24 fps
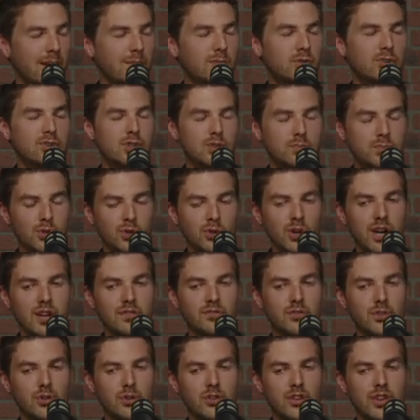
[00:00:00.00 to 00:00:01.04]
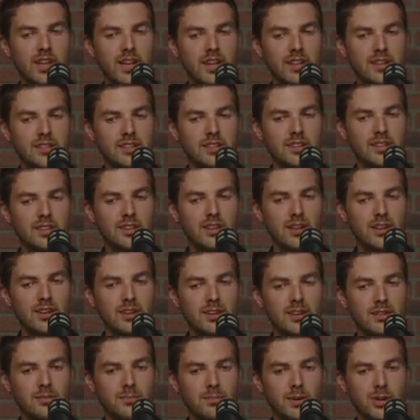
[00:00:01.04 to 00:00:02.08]
I'm super grateful that
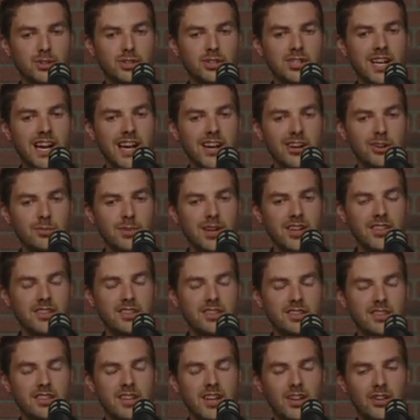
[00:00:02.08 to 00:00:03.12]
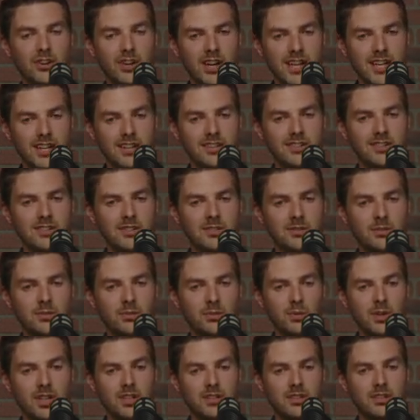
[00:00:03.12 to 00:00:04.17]
the person hiring me on the other end
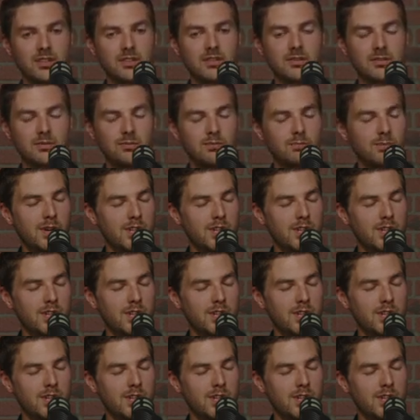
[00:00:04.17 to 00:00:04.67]
was